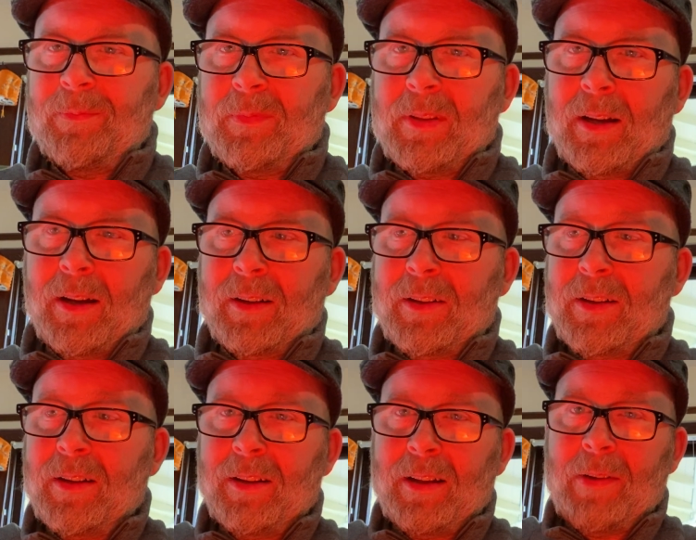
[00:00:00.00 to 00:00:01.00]

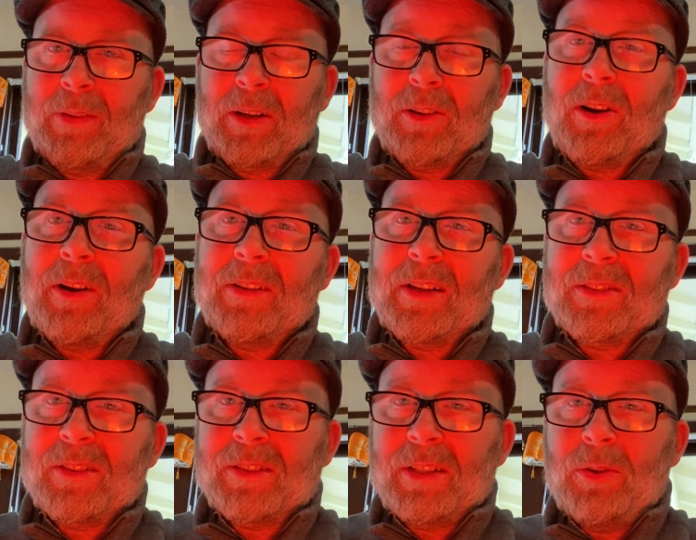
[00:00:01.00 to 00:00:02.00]
having a contest to see